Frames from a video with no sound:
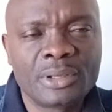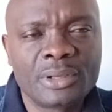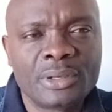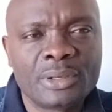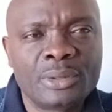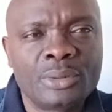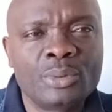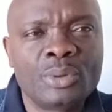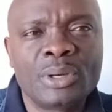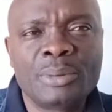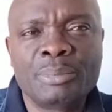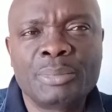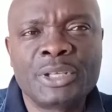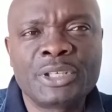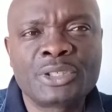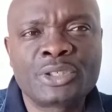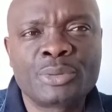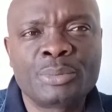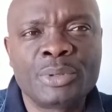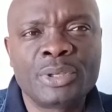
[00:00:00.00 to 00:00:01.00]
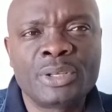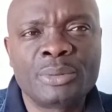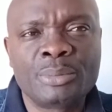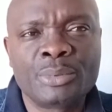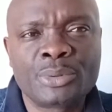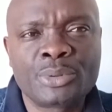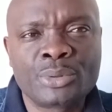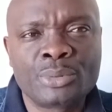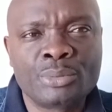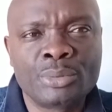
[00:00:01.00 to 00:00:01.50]
you are meant to be able
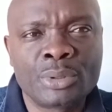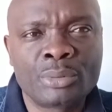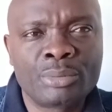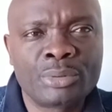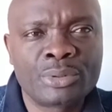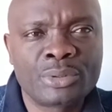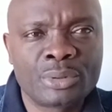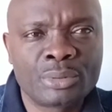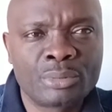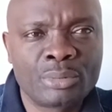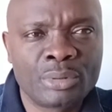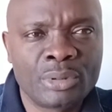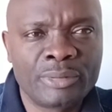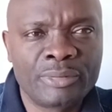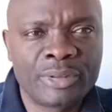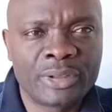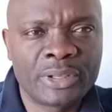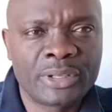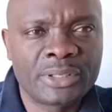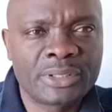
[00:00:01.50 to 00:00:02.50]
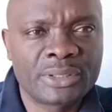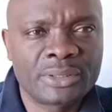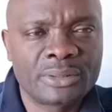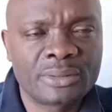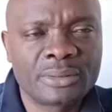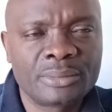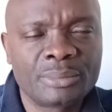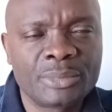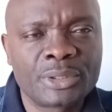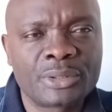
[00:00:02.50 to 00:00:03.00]
to work with your qualification
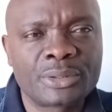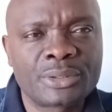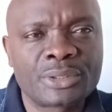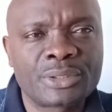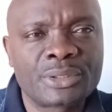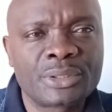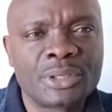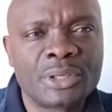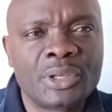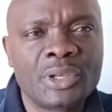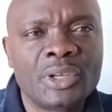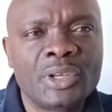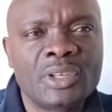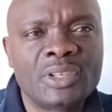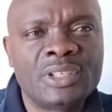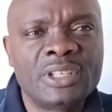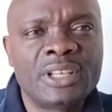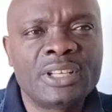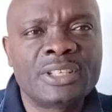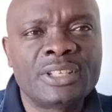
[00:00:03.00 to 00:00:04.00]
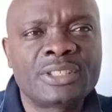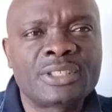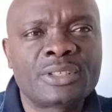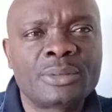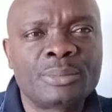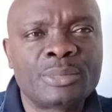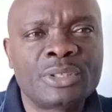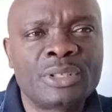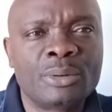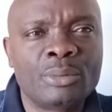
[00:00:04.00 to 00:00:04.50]
because there is
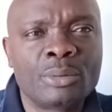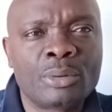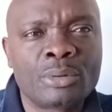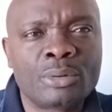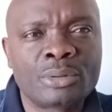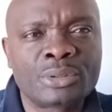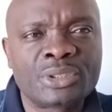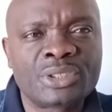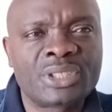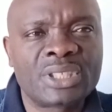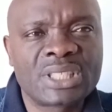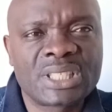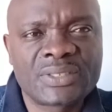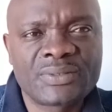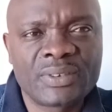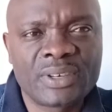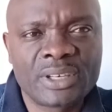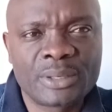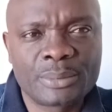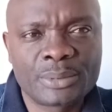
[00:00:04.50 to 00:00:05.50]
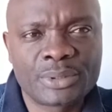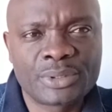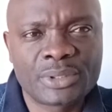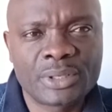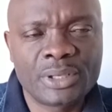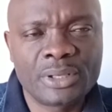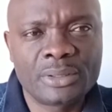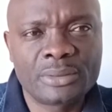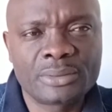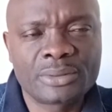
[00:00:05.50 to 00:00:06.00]
something that we call transferable
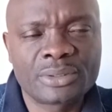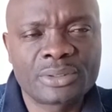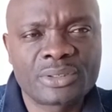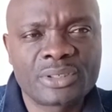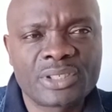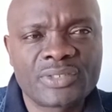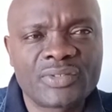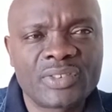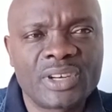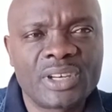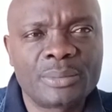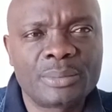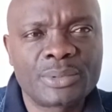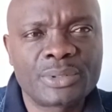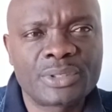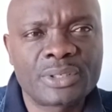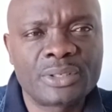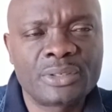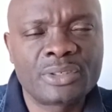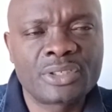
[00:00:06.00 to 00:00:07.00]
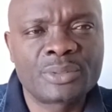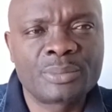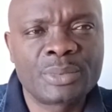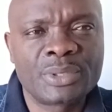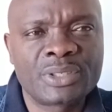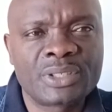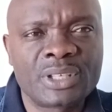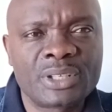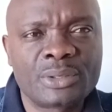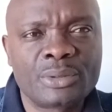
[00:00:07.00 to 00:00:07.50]
skills. Transferable skills means
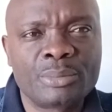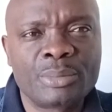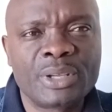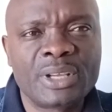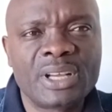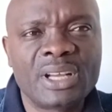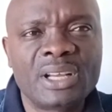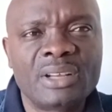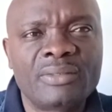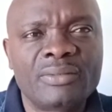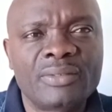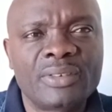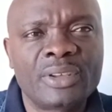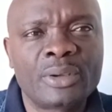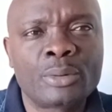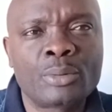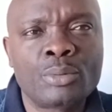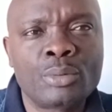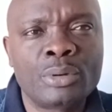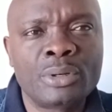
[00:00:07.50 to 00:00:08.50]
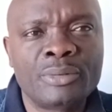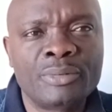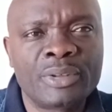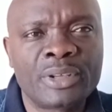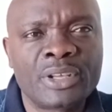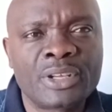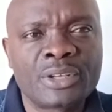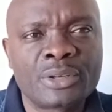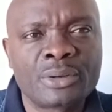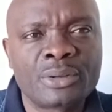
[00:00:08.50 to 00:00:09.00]
that you may have a
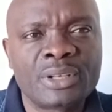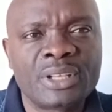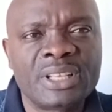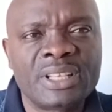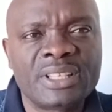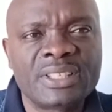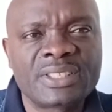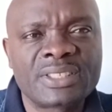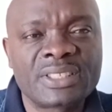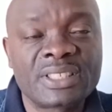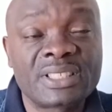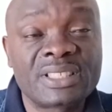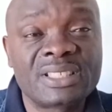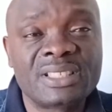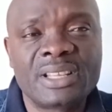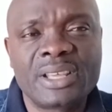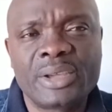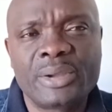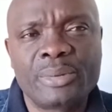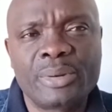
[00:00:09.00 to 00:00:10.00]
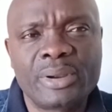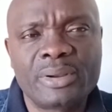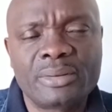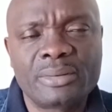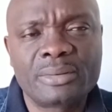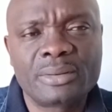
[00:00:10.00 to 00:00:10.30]
qualification in a certain area